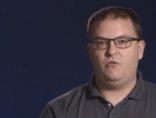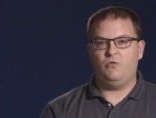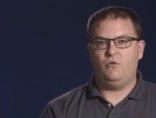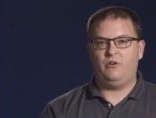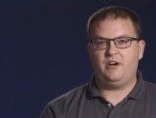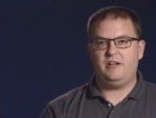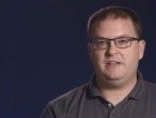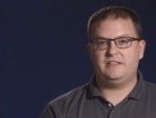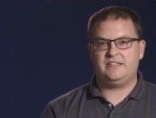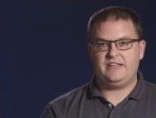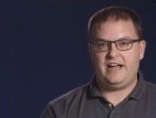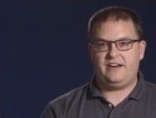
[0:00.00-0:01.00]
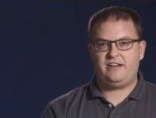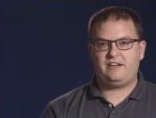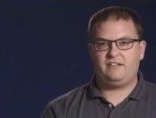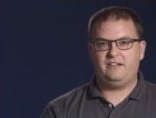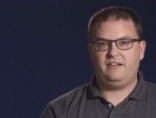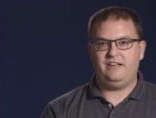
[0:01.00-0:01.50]
or a
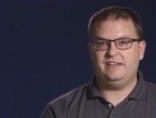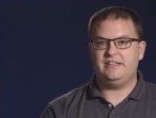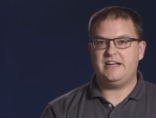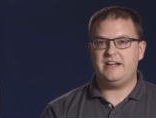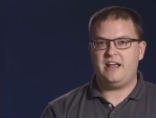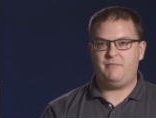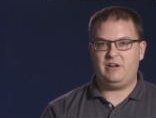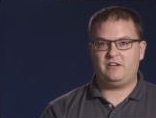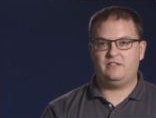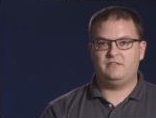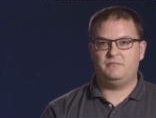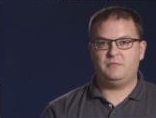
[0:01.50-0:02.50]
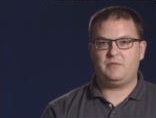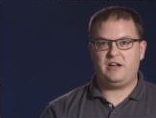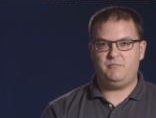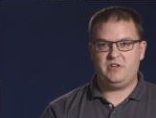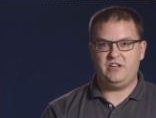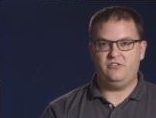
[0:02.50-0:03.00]
static and dynamic
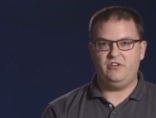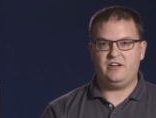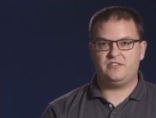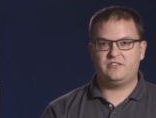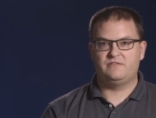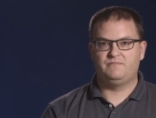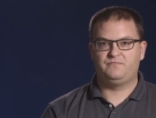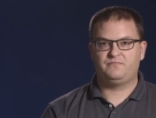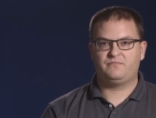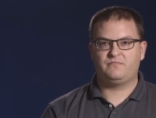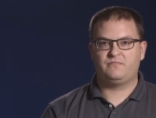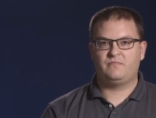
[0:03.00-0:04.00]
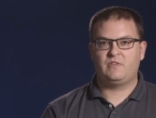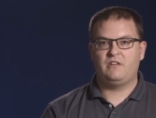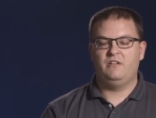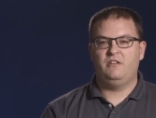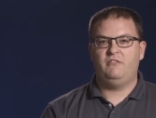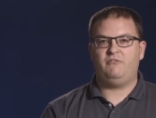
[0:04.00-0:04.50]
IP address.
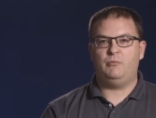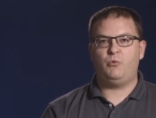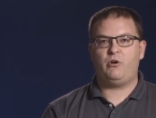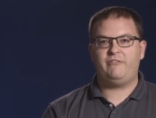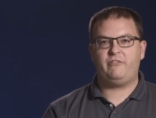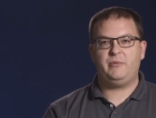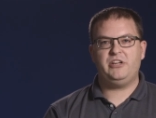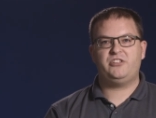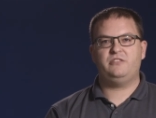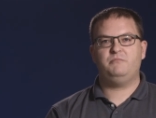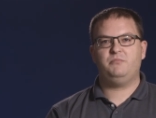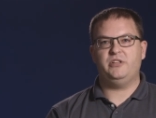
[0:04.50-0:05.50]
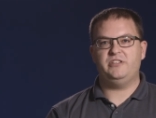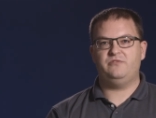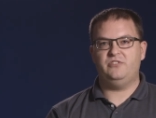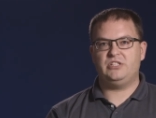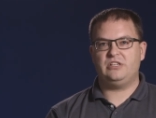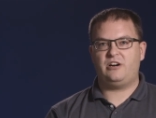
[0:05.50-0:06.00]
For more information, please
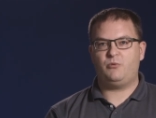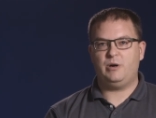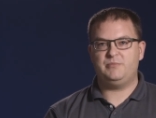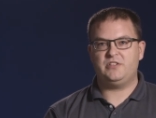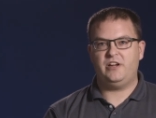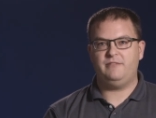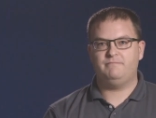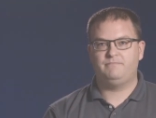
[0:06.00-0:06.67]
visit our website.